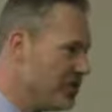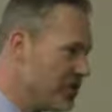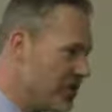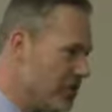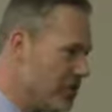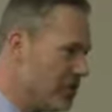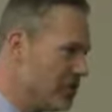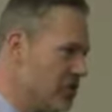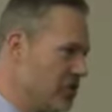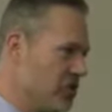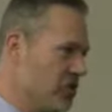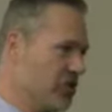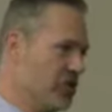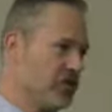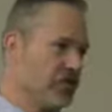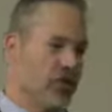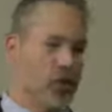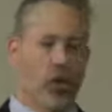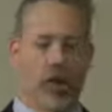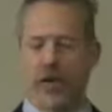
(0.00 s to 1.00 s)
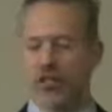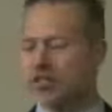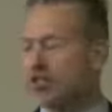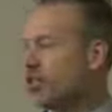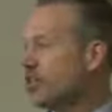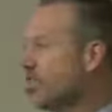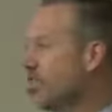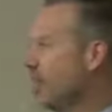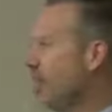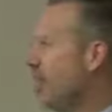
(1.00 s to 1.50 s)
some materials for. I'll
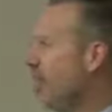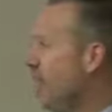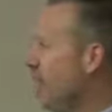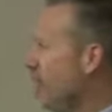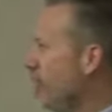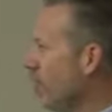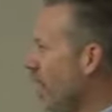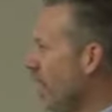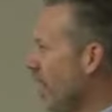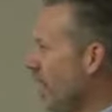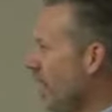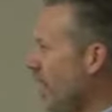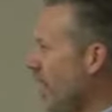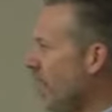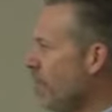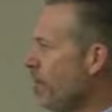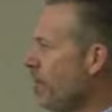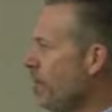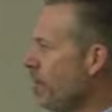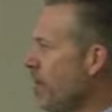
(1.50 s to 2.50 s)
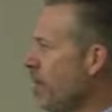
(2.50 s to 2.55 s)
share some of that right now.